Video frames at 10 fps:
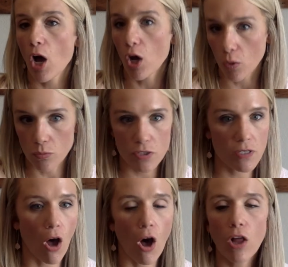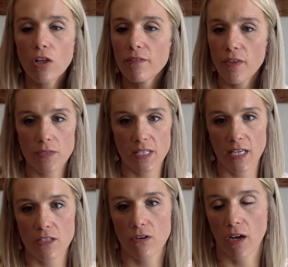oats, all of those
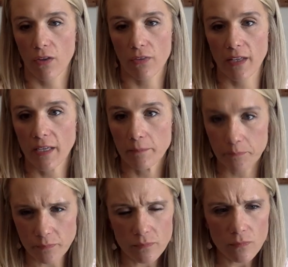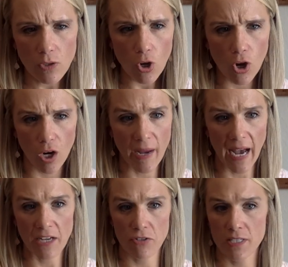things are healthy
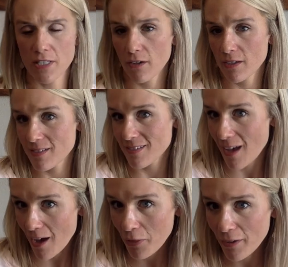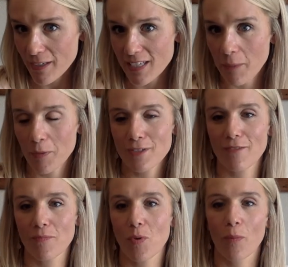carbohydrates. There are other examples
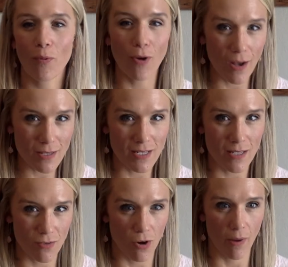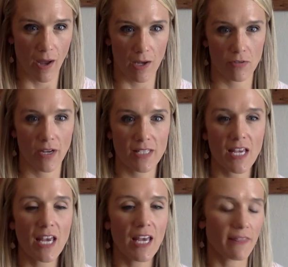of more processed carbohydrates.
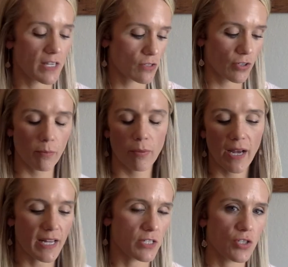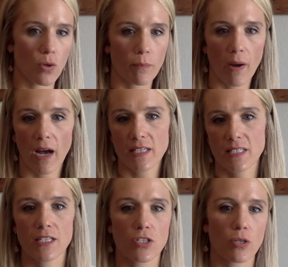These are your breads, your
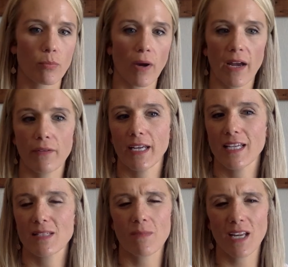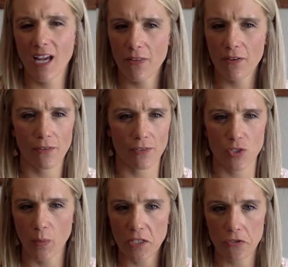pastas, your brownies, many other
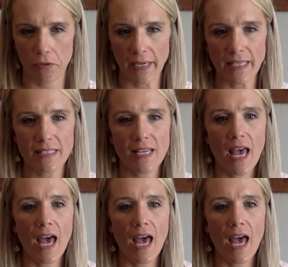sweet treats.